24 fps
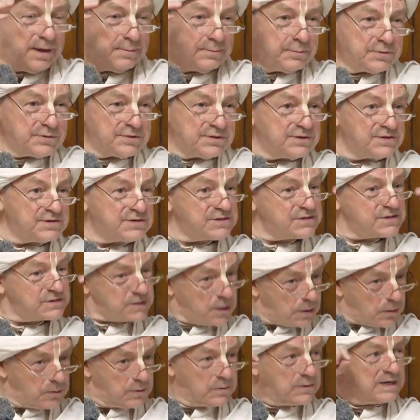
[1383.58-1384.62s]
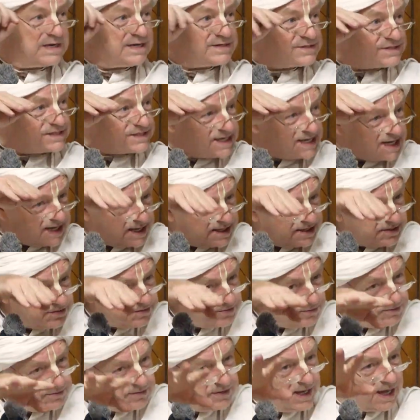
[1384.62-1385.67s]
but the soul is seeing
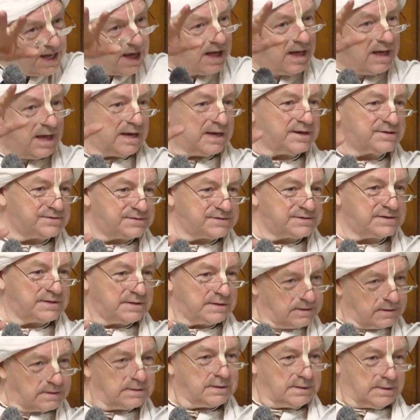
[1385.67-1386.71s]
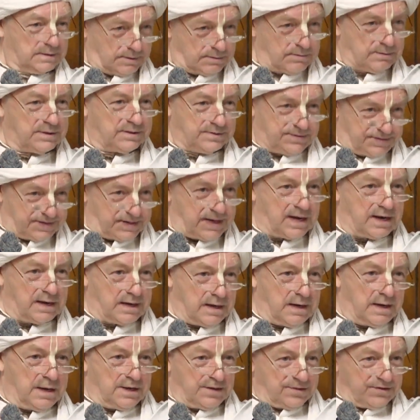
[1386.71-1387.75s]
through the eyes. You understand?
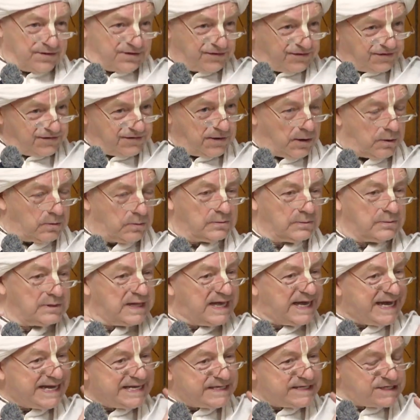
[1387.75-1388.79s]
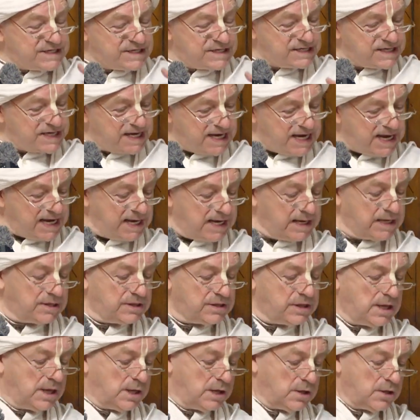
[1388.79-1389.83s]
The soul is
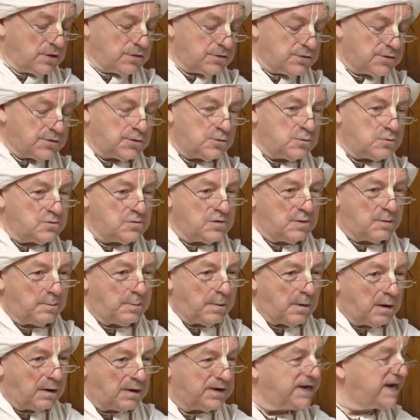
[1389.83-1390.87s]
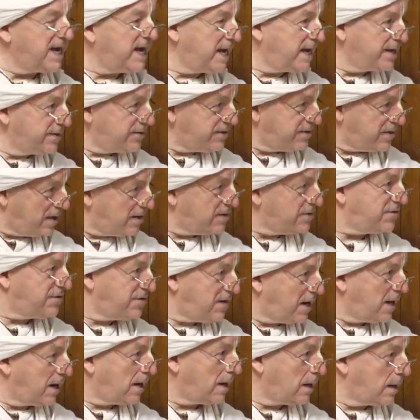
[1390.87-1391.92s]
seeing through the body and
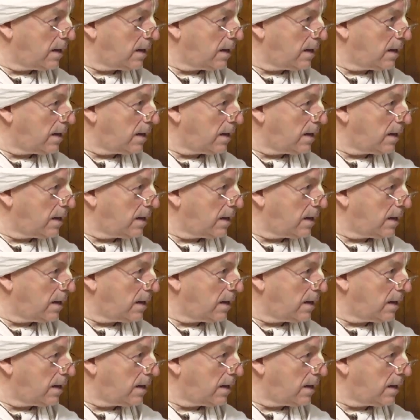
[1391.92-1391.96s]
touching.